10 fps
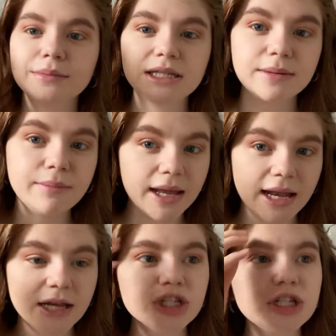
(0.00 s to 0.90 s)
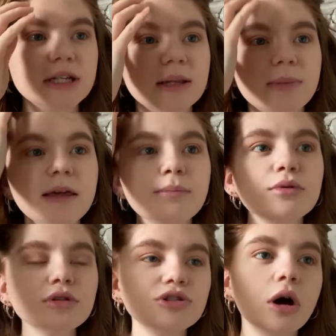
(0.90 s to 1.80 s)
diminished. People
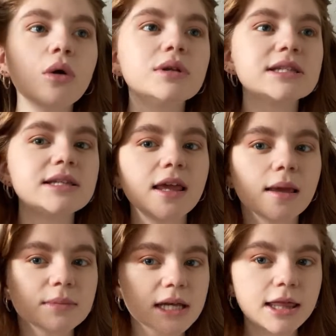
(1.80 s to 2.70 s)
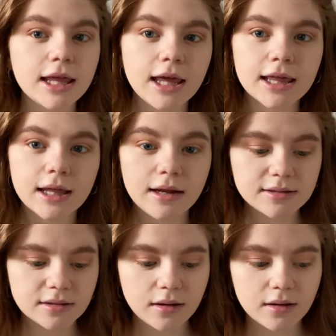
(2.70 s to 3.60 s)
don't seem to think that